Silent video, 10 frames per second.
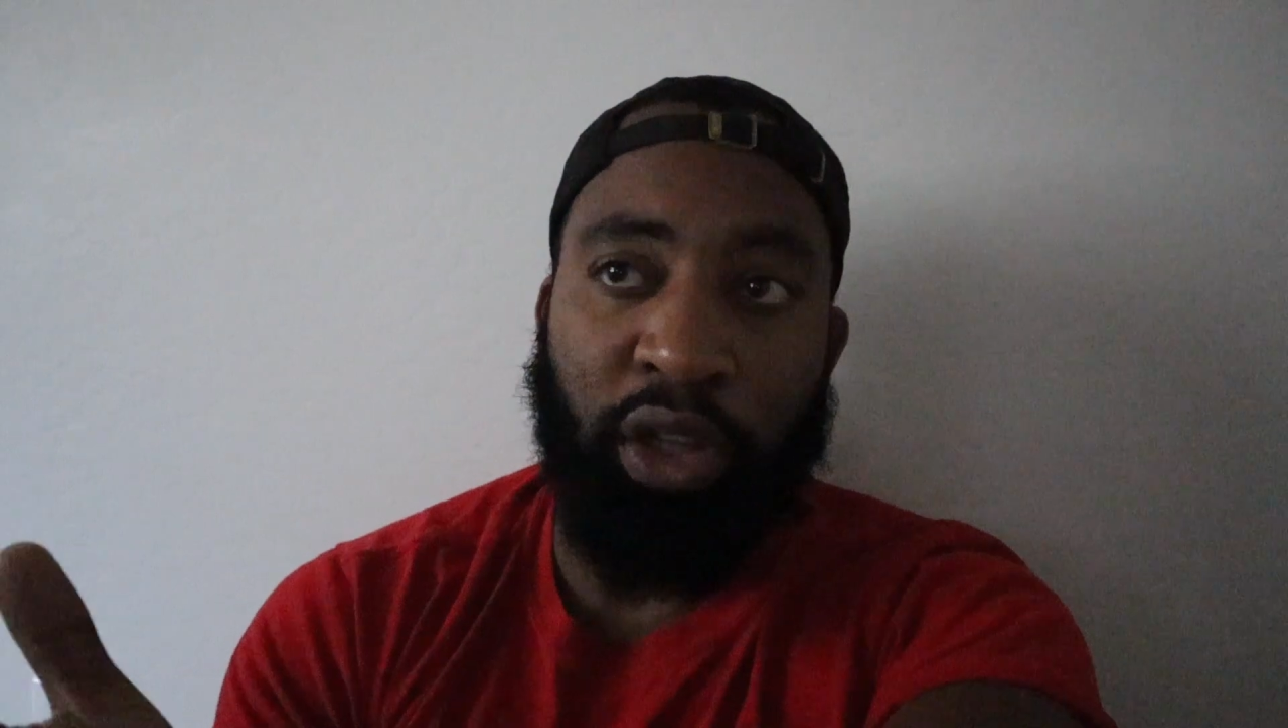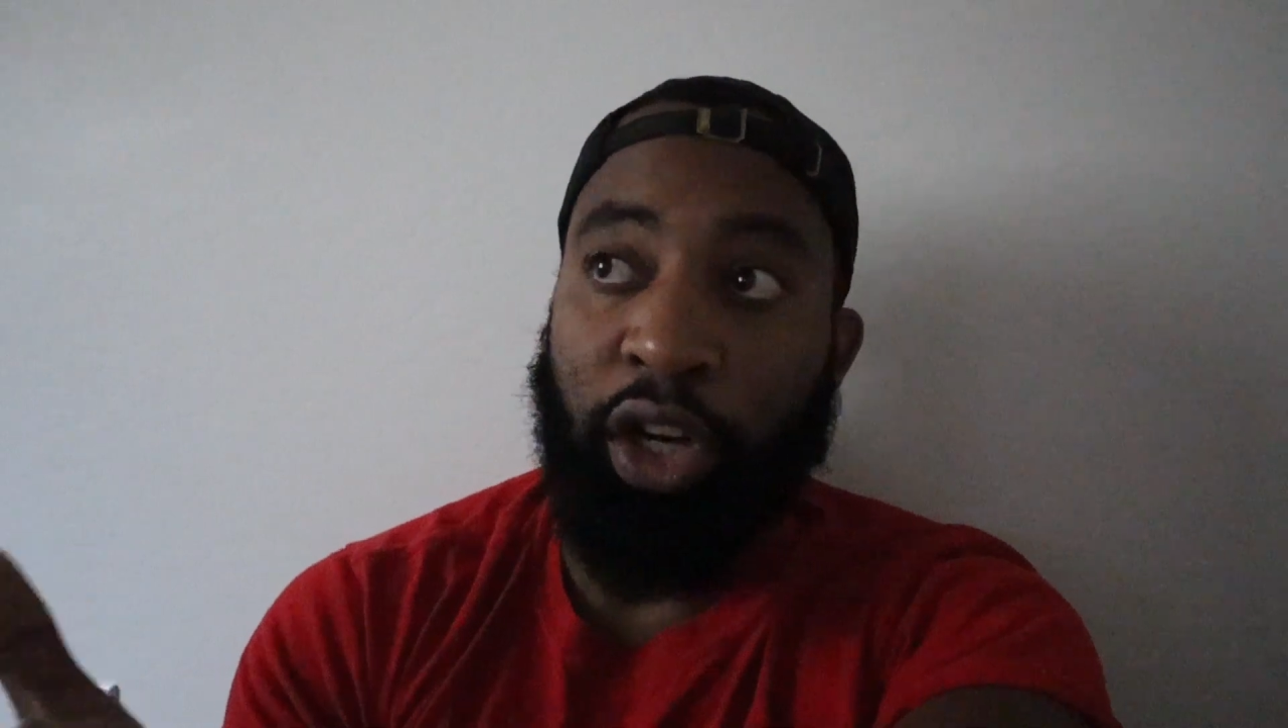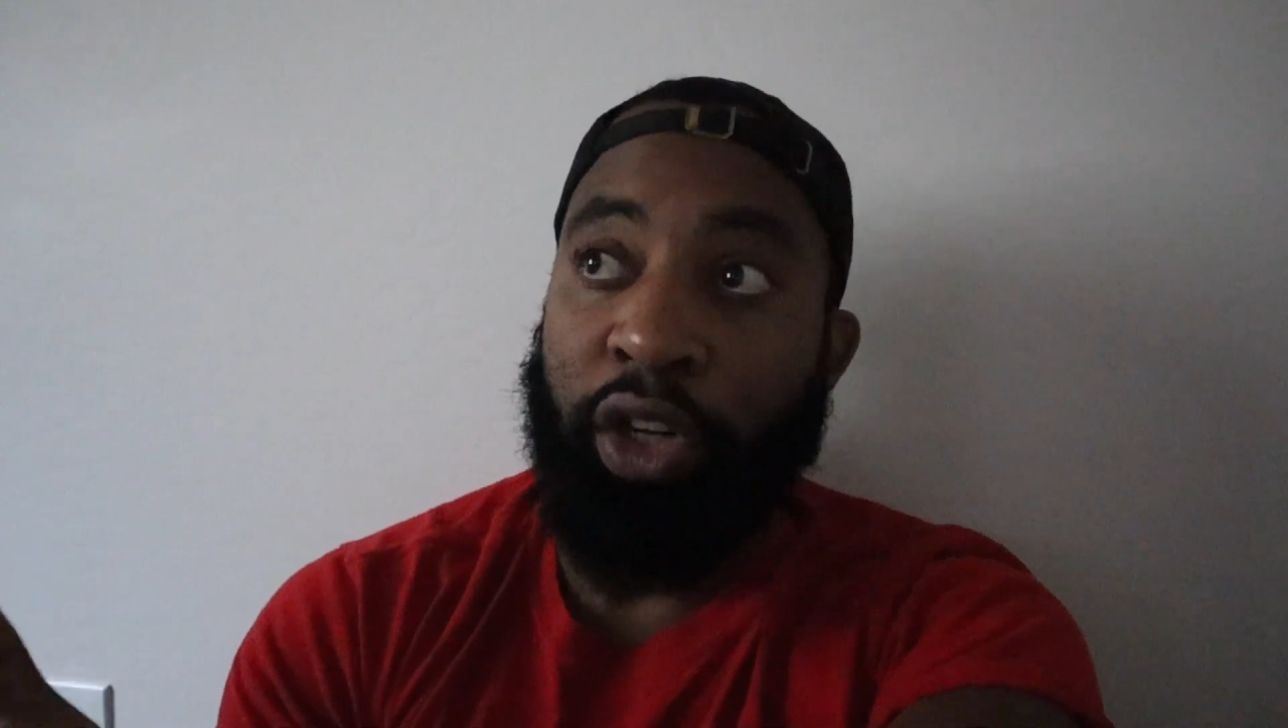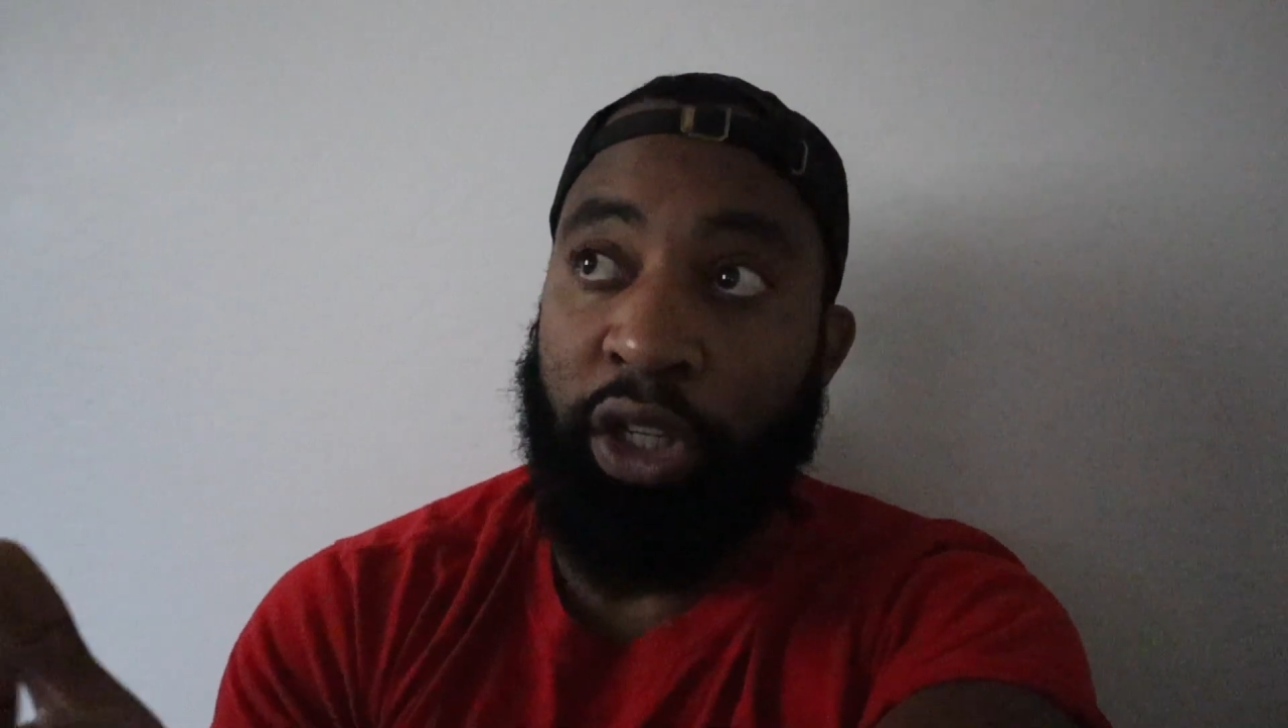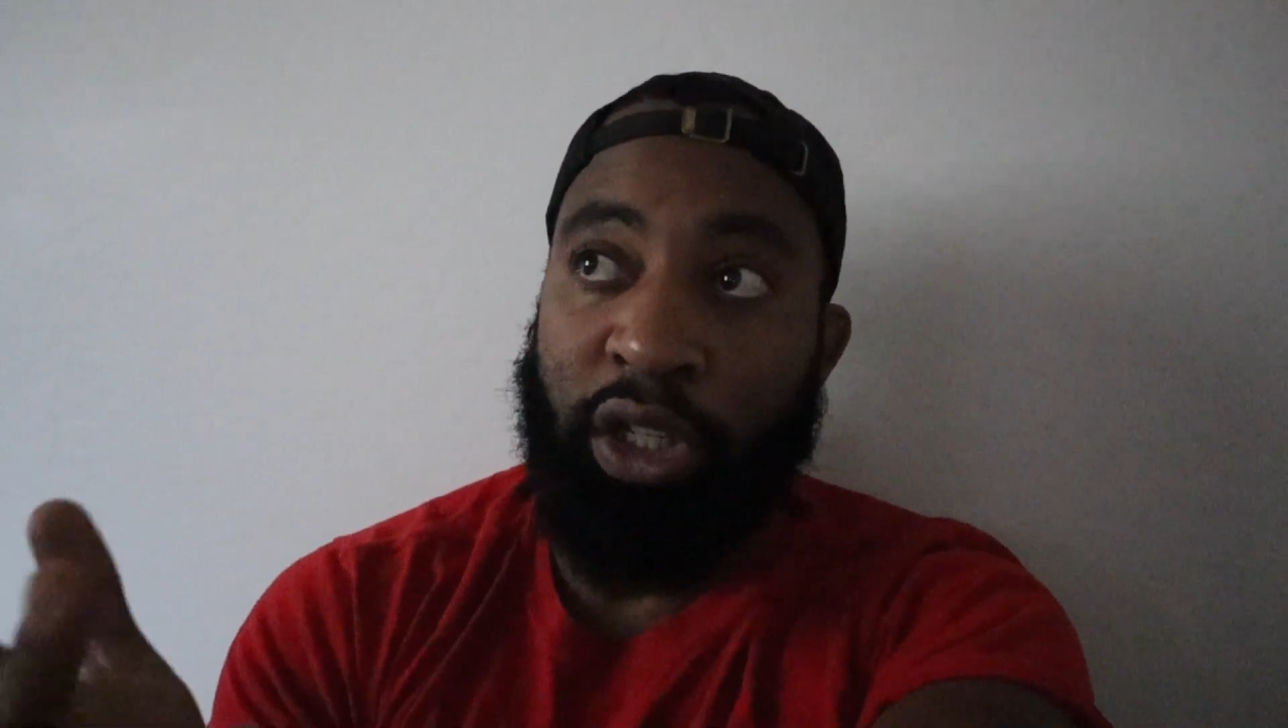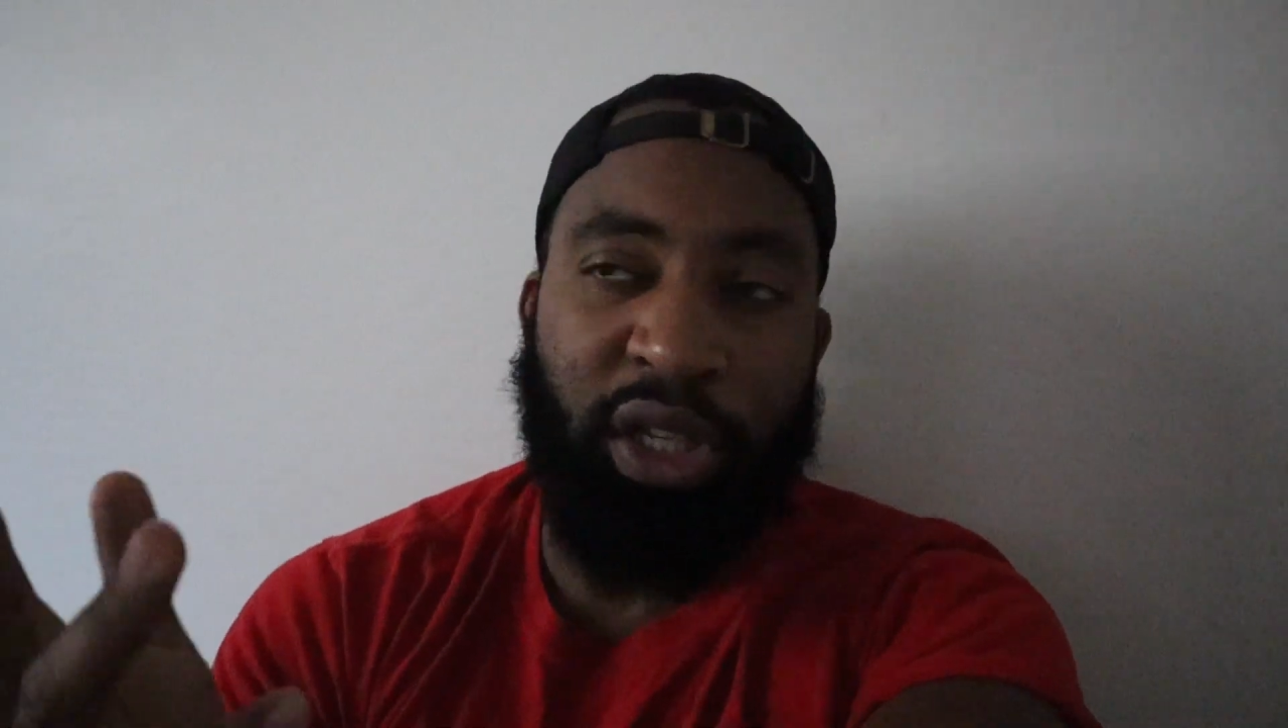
learning,